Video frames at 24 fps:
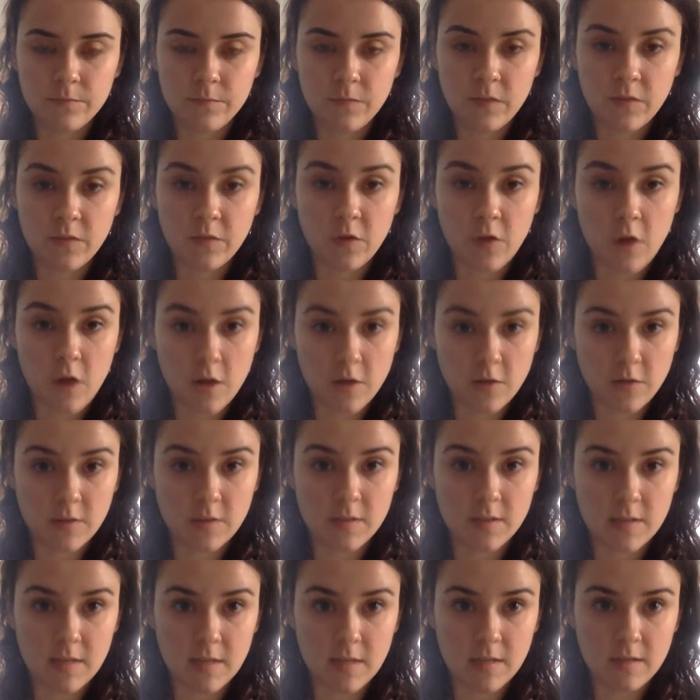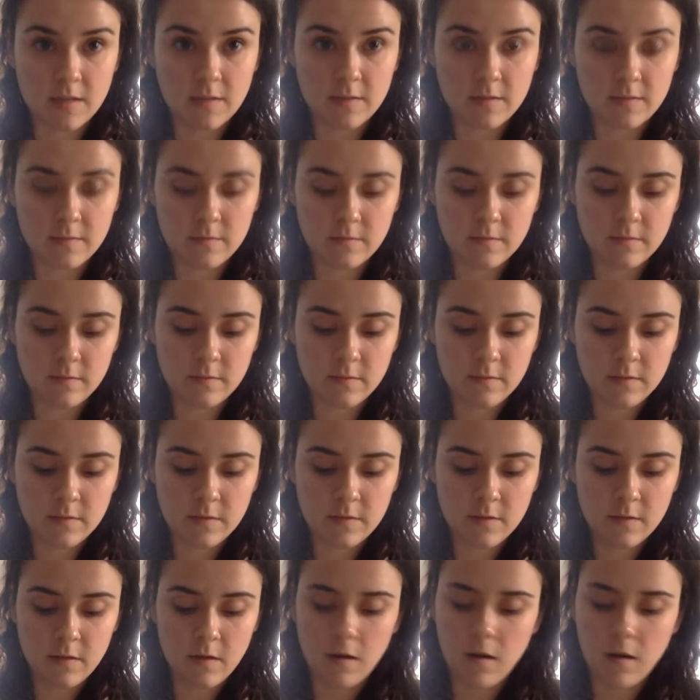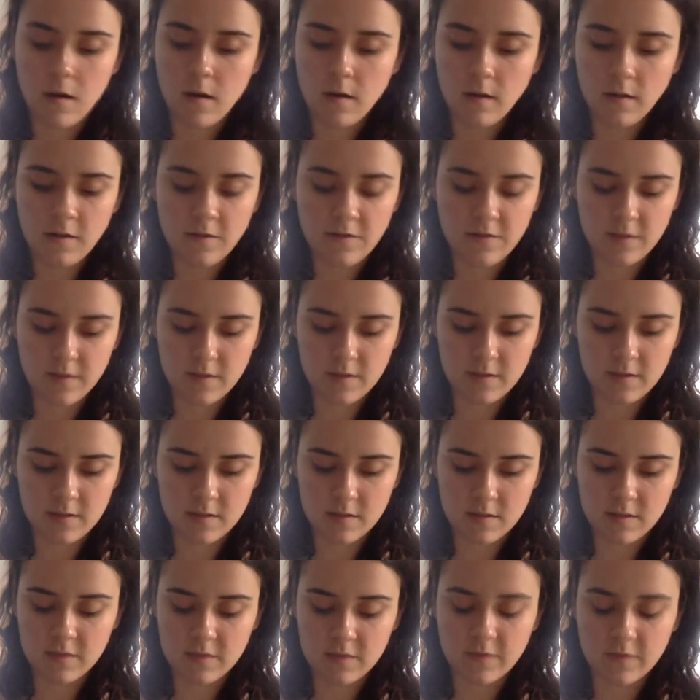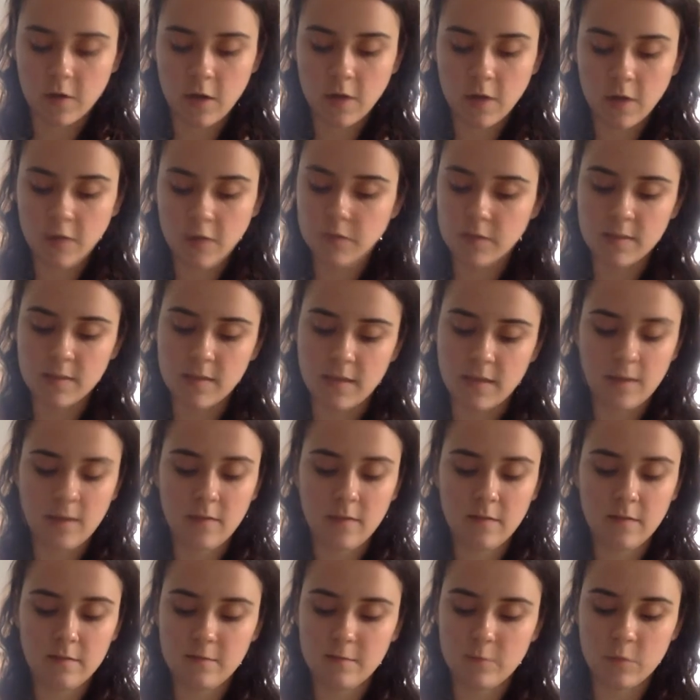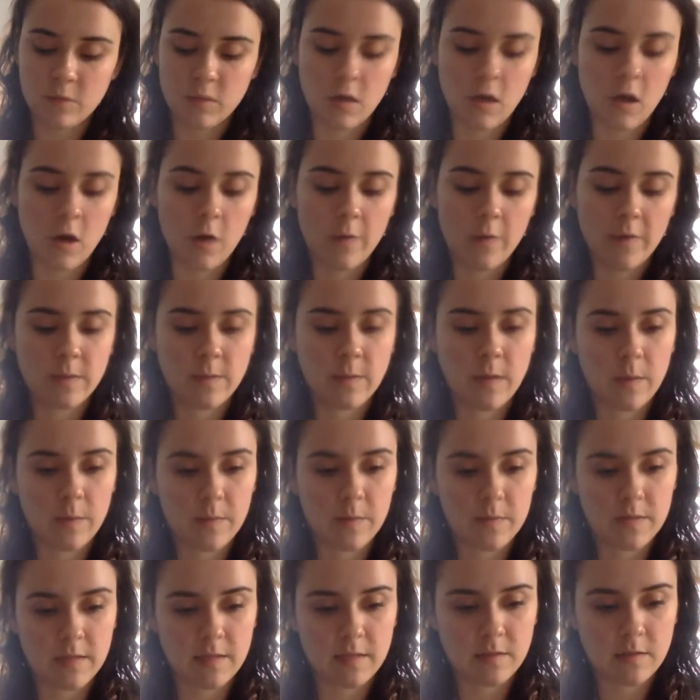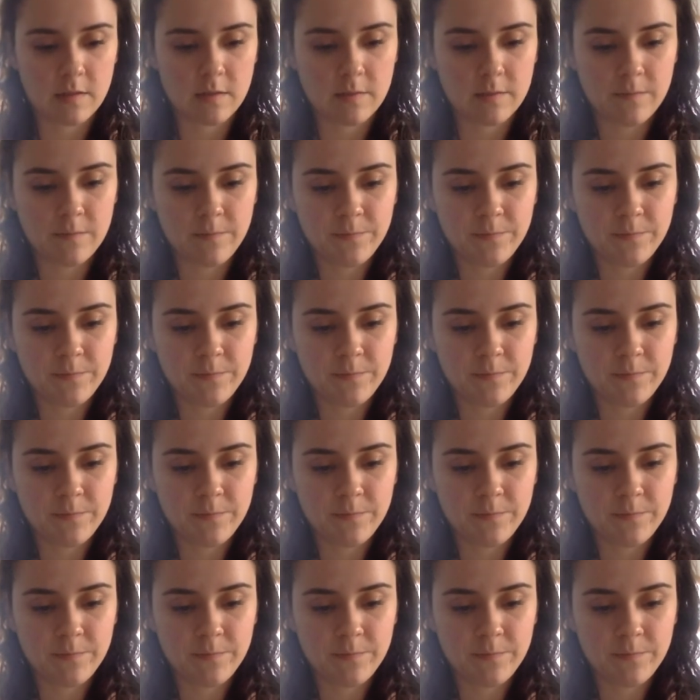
For Audra's sake. All of this is for Audra's sake, was always Papa's answer.